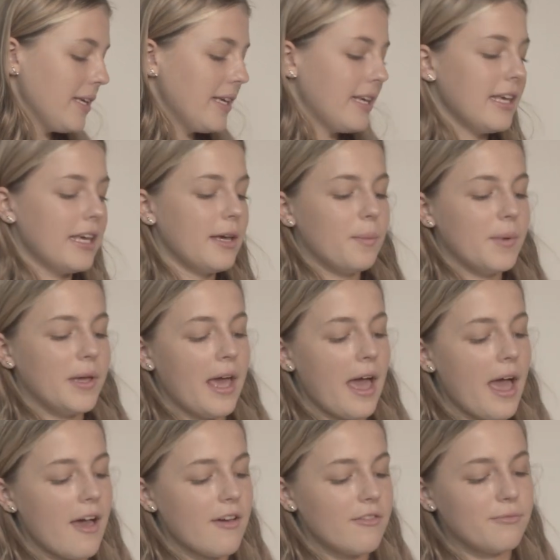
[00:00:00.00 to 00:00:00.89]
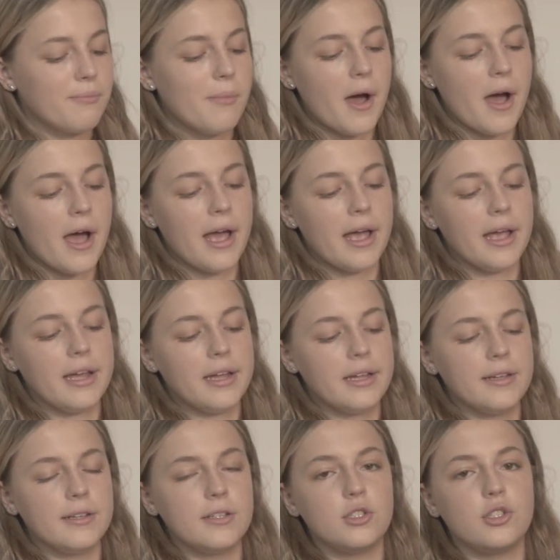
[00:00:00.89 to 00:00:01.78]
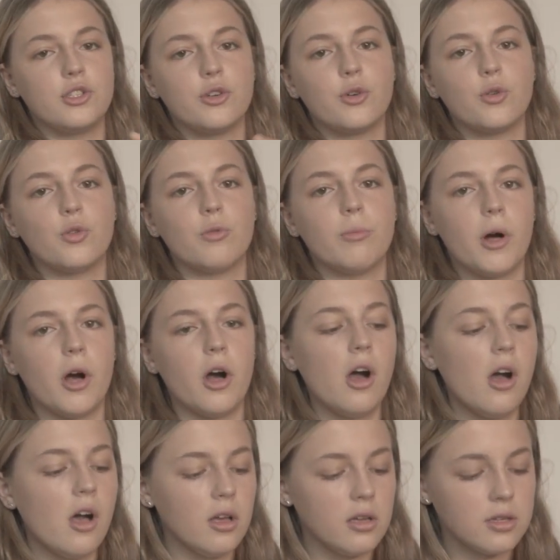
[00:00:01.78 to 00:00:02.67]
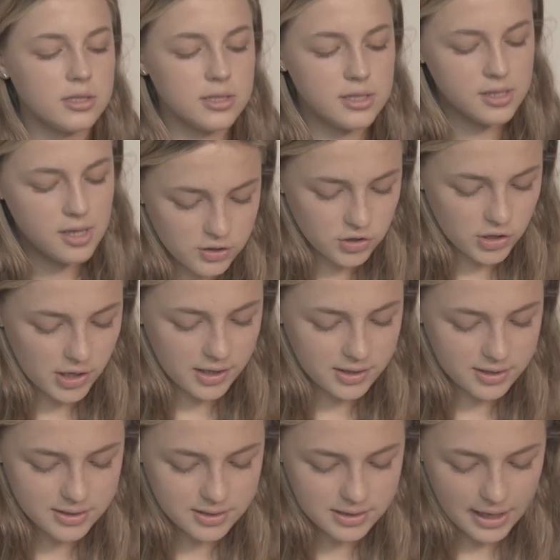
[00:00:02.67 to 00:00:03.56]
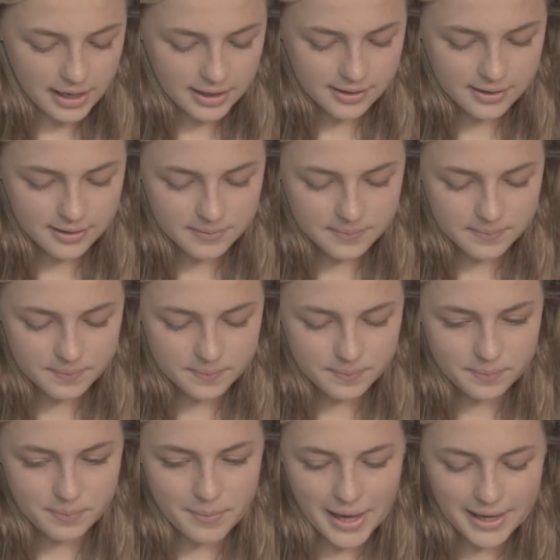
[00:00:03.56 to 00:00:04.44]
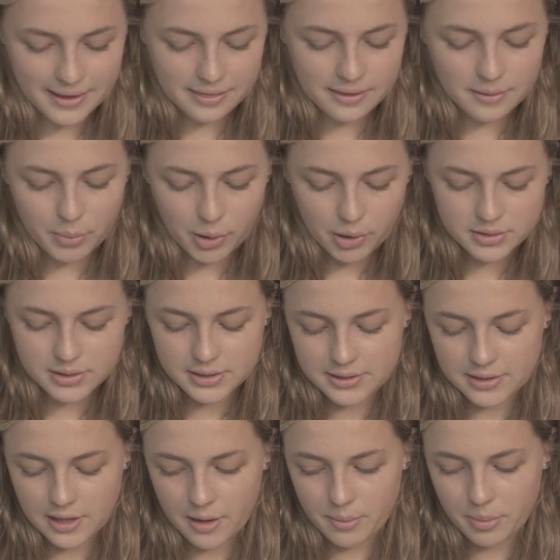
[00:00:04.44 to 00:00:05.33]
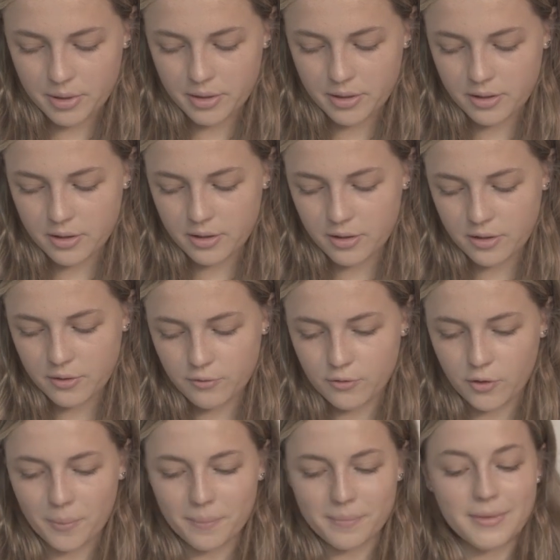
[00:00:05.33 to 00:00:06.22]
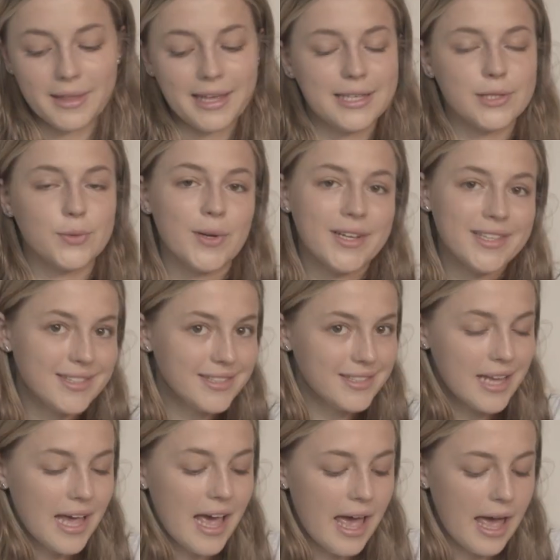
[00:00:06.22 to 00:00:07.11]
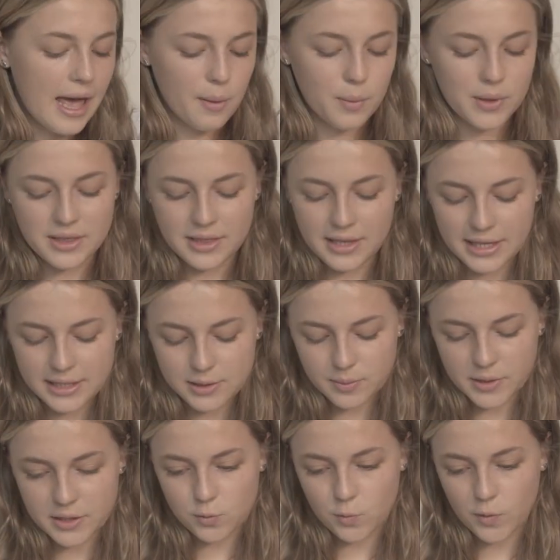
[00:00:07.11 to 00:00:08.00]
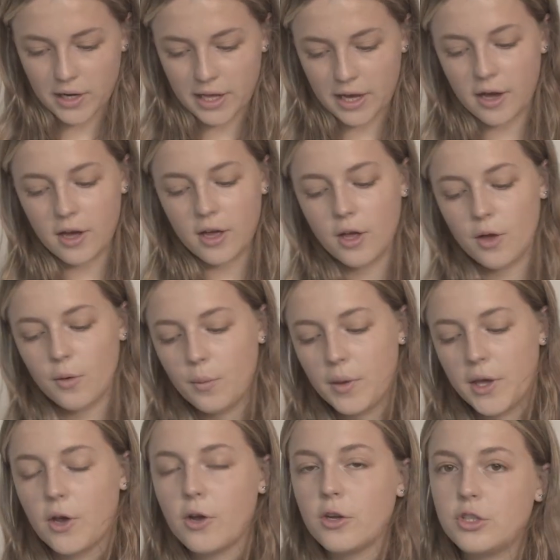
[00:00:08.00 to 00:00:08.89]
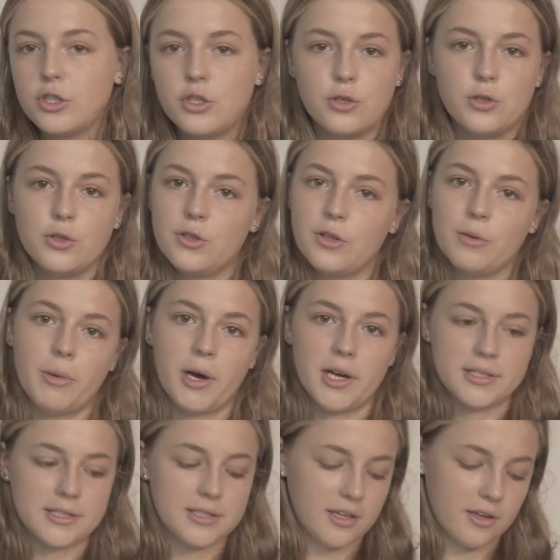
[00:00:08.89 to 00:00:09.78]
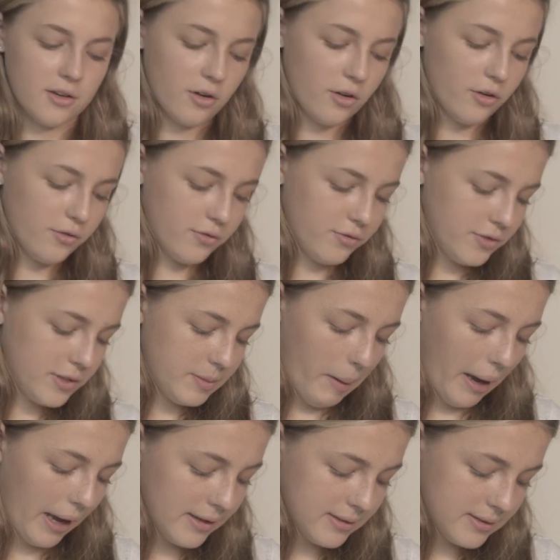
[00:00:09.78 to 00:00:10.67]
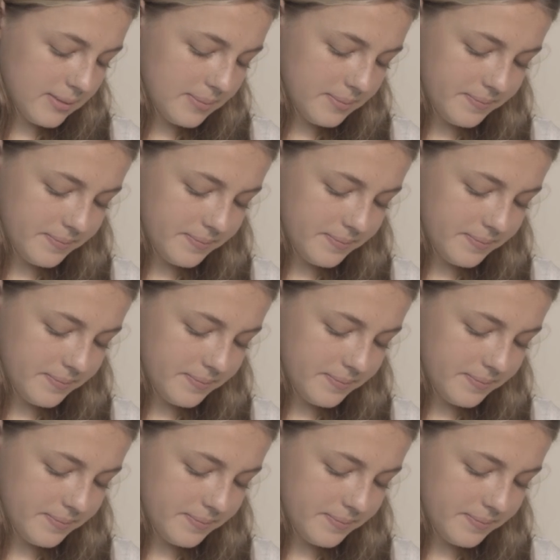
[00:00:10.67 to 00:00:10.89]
Here we have my toolbox. Just like make the boxes up from these ones, and when these ones run out we go to the basket of spares.